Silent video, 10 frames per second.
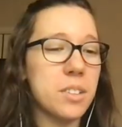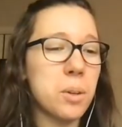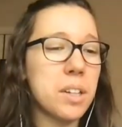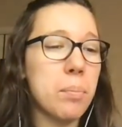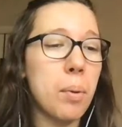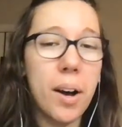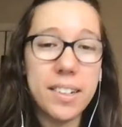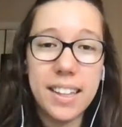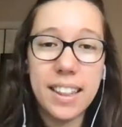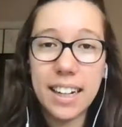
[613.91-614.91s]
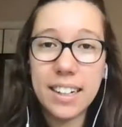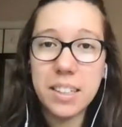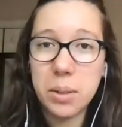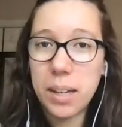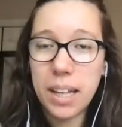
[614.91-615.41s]
so we're going to pause it there
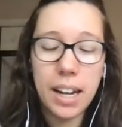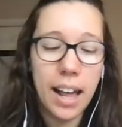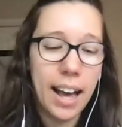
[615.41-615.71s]
so we can